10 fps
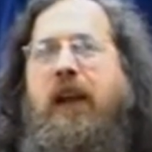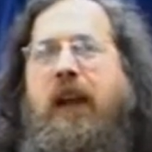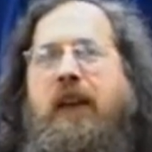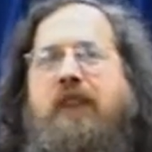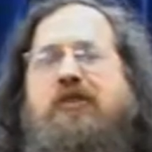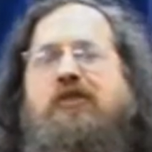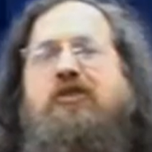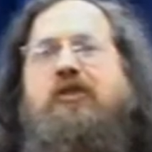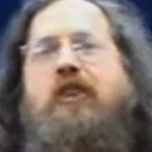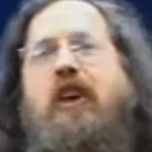and
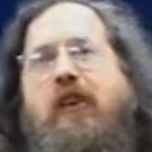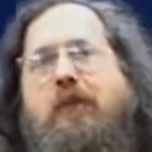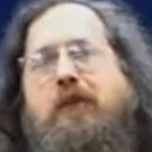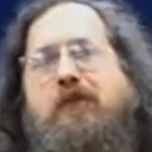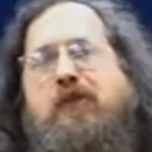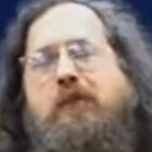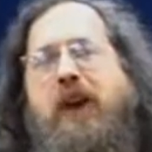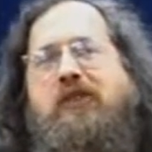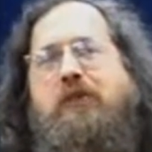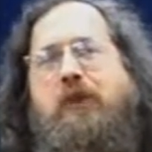it's the government's
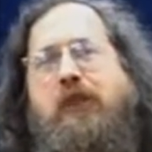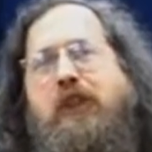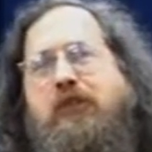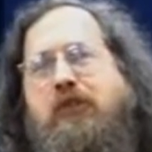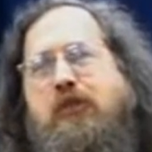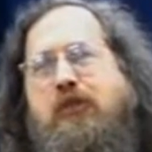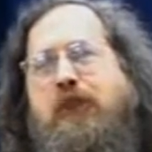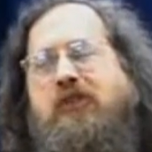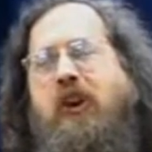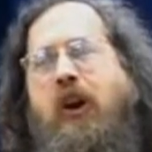responsibility to do
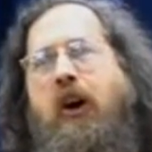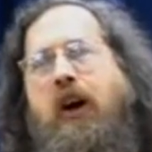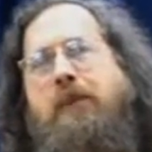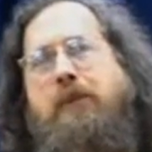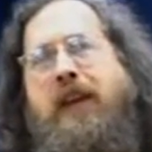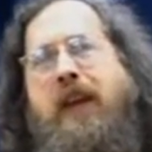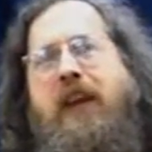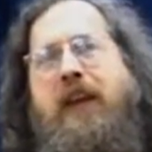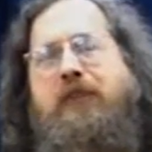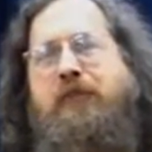this on
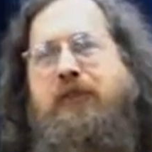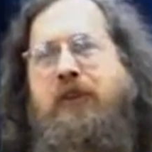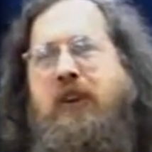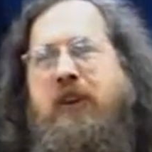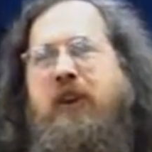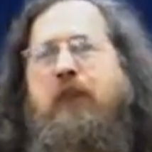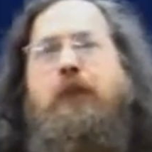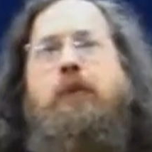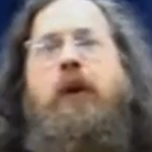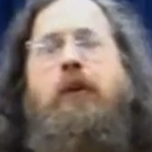behalf of
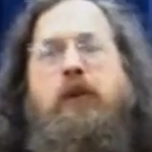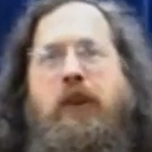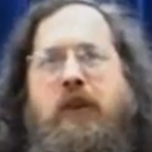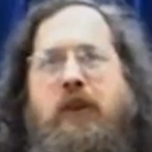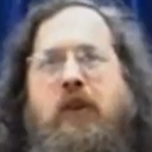the public,